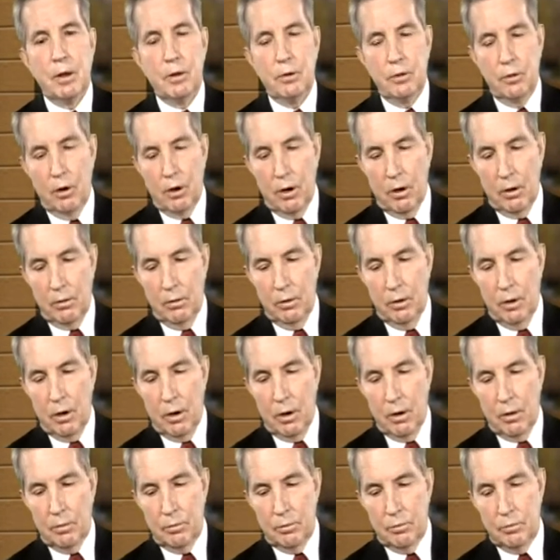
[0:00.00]

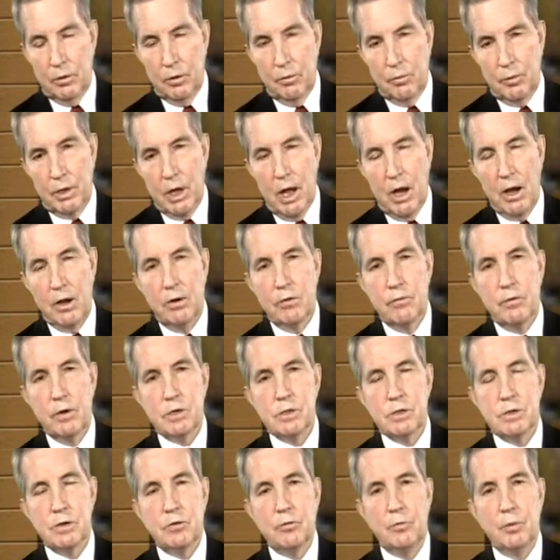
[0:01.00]
the planning
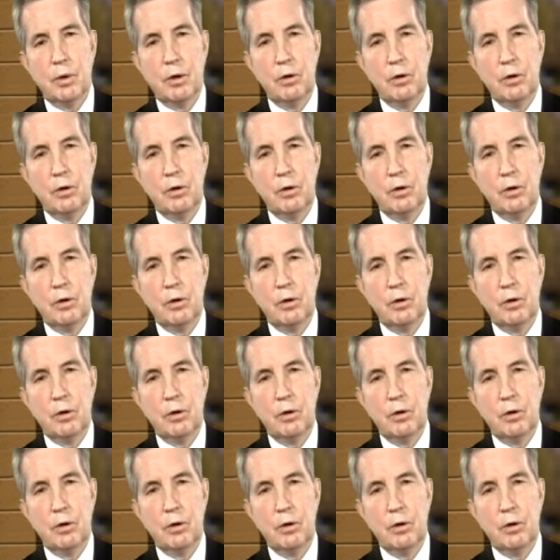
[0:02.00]
division